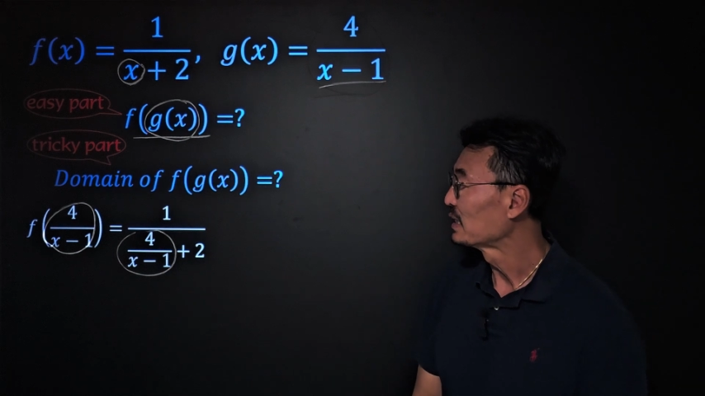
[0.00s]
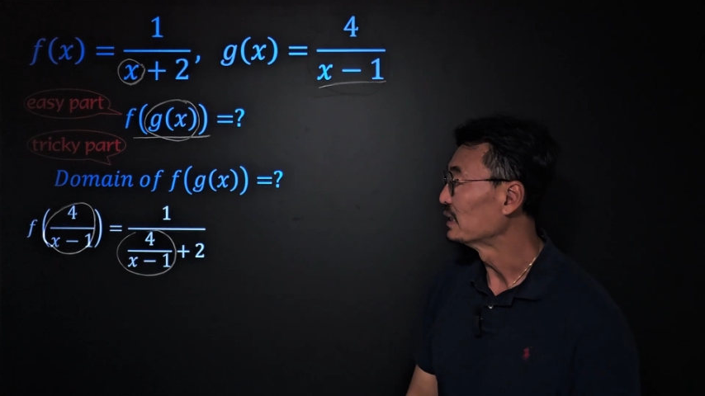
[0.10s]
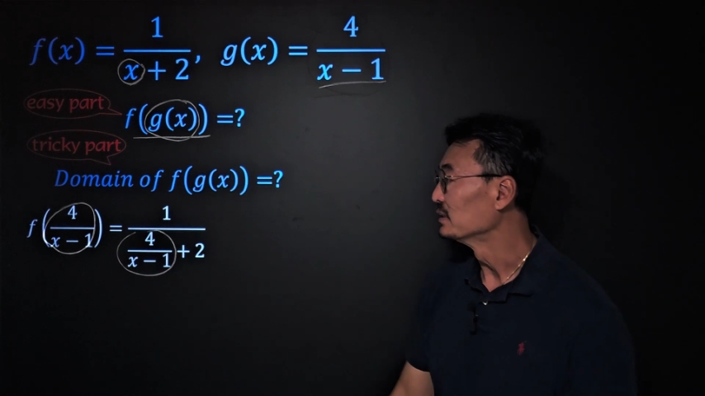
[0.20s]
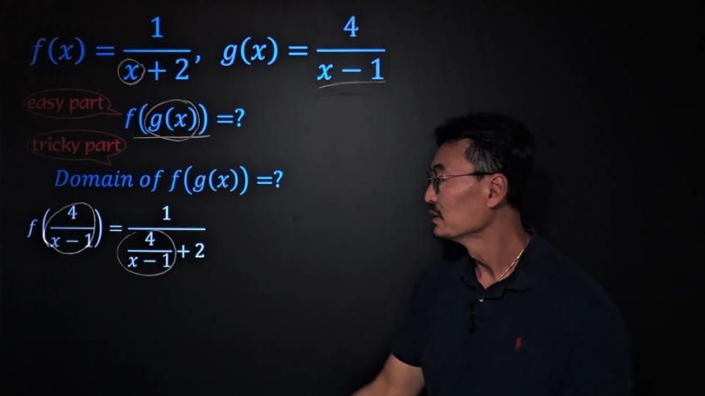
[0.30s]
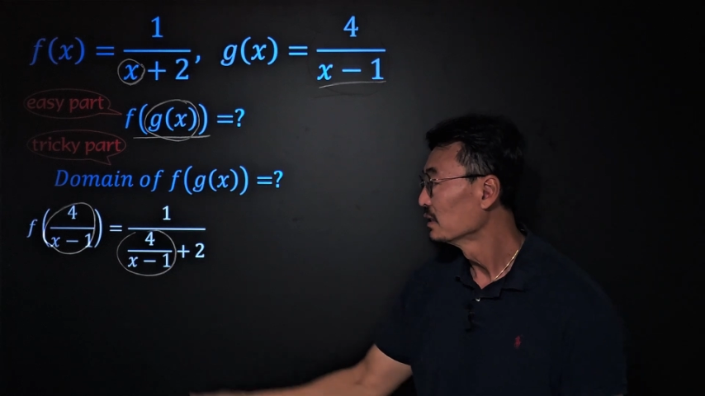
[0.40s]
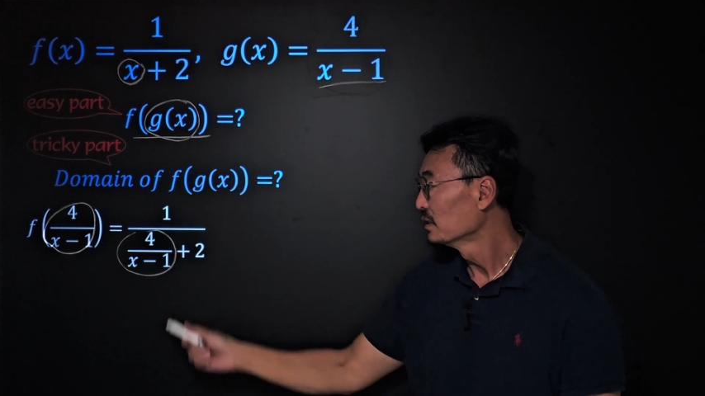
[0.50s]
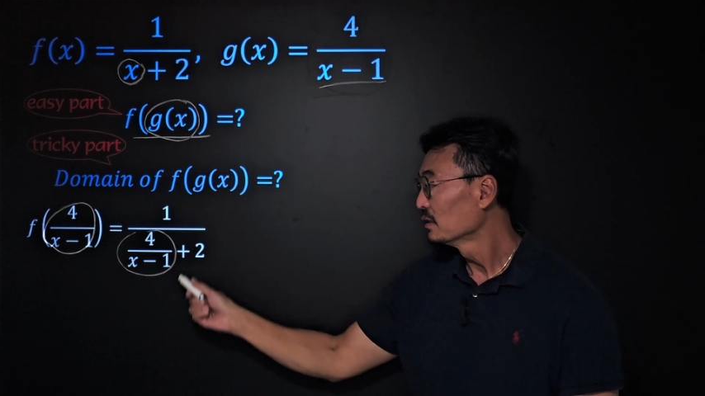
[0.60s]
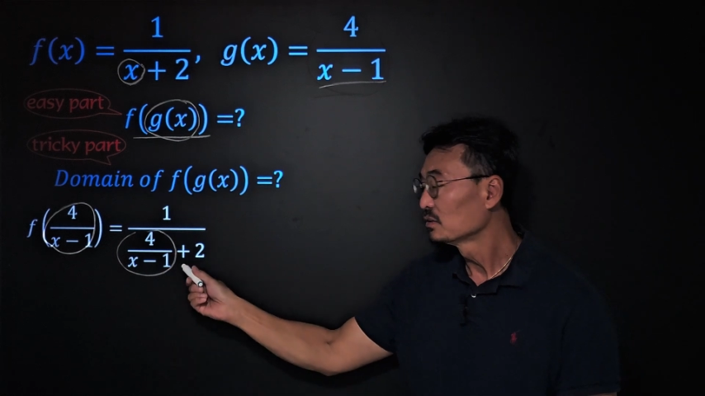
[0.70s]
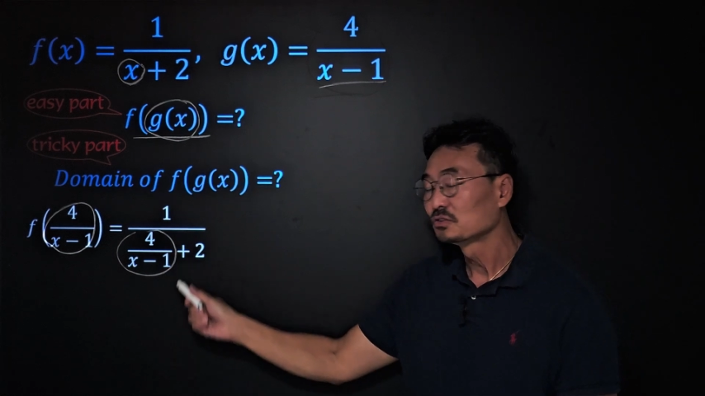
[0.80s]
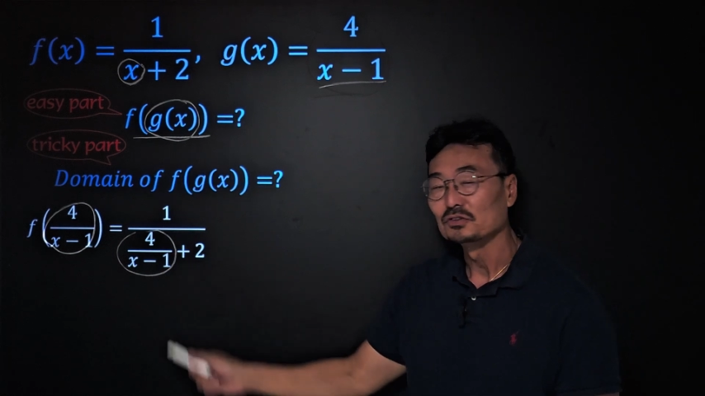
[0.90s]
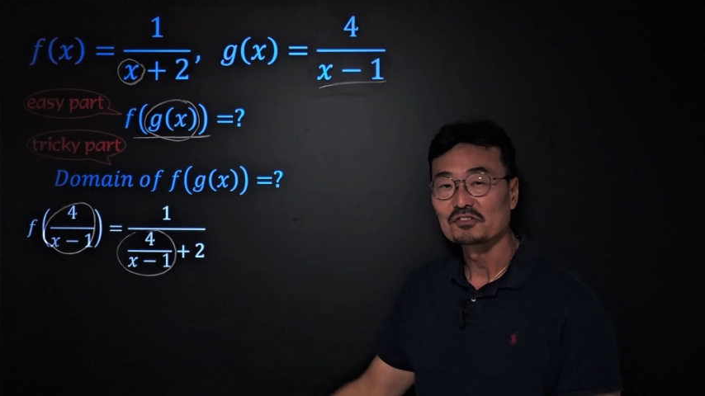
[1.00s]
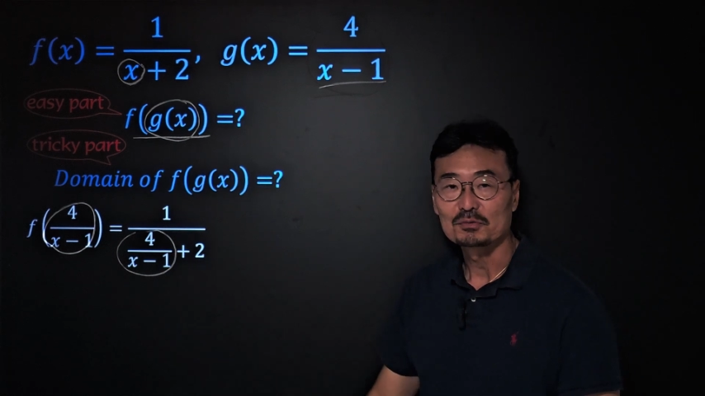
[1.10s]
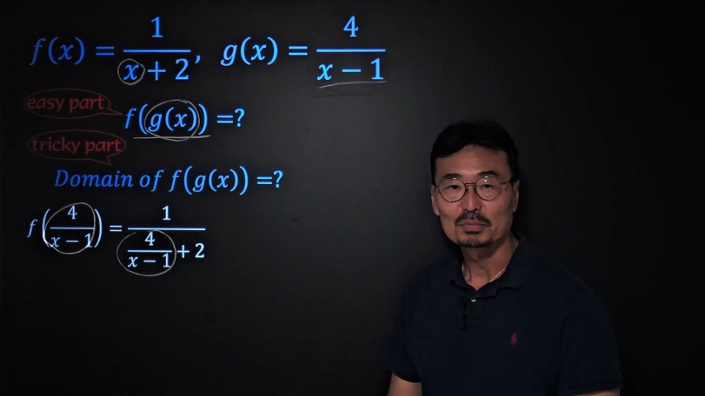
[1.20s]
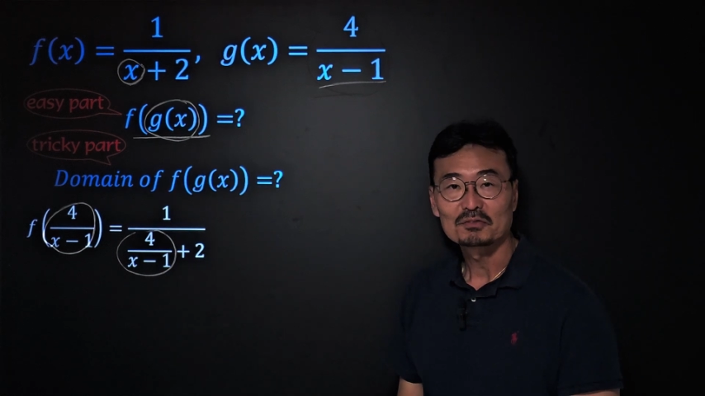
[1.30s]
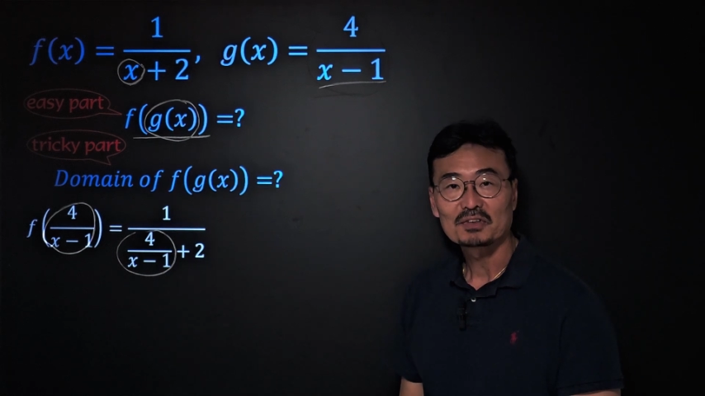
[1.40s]
Then, to
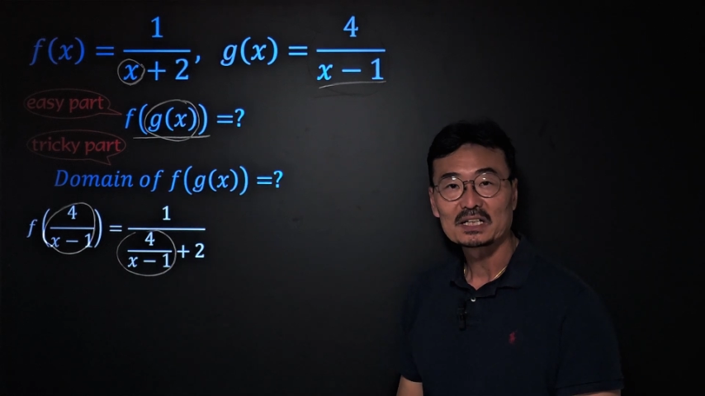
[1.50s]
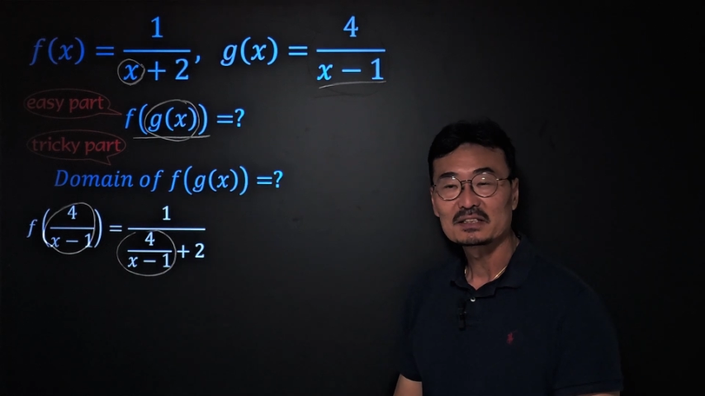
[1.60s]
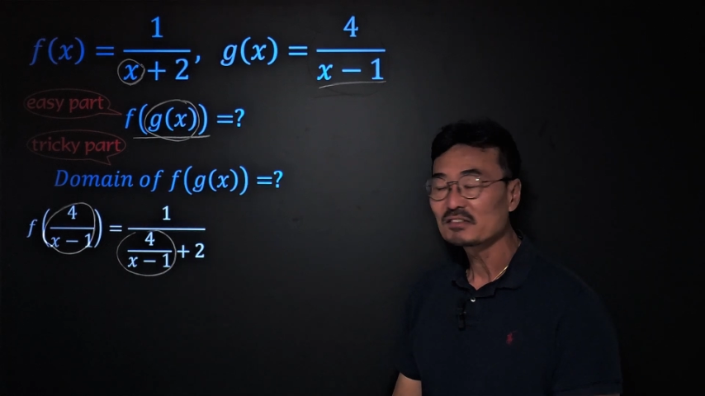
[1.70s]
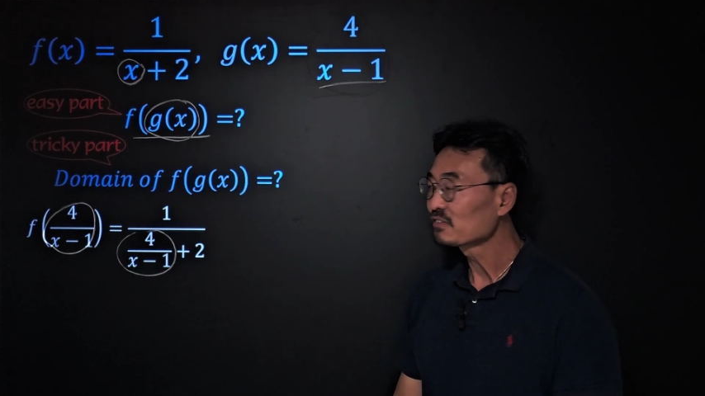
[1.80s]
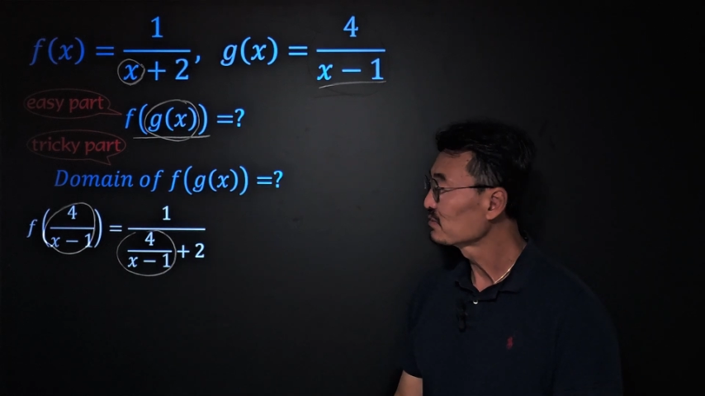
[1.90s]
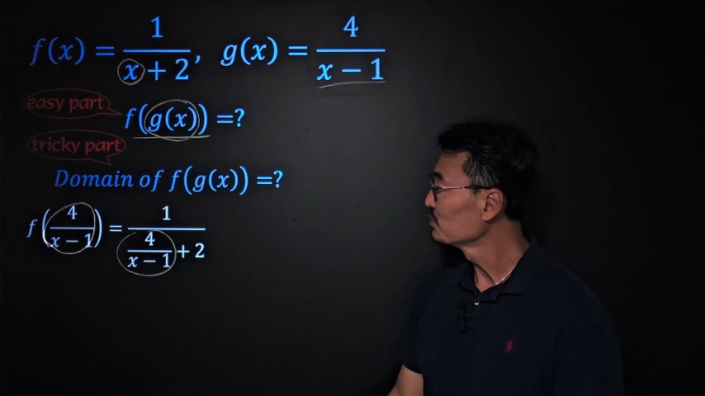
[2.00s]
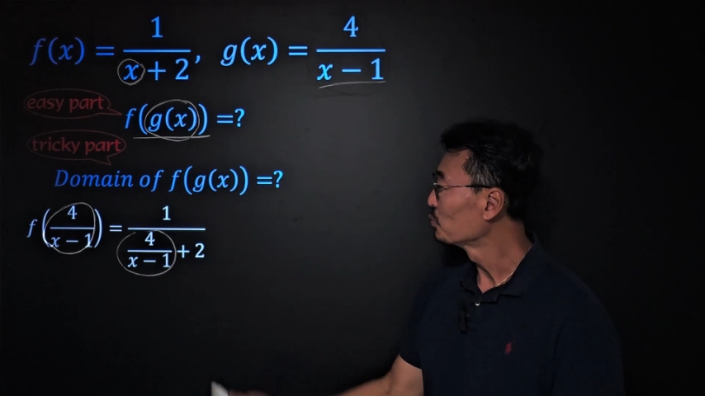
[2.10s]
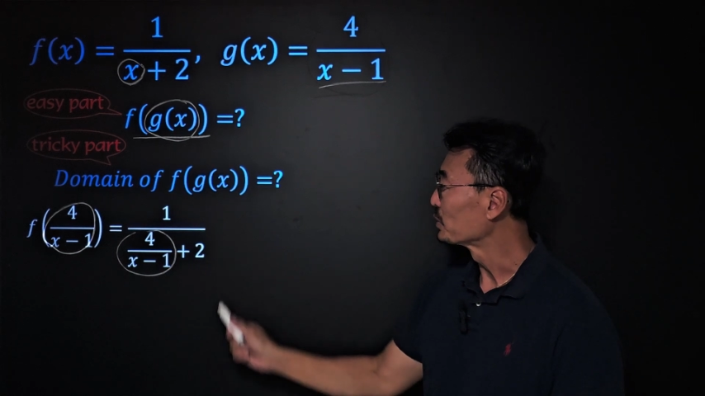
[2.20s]
simplify this,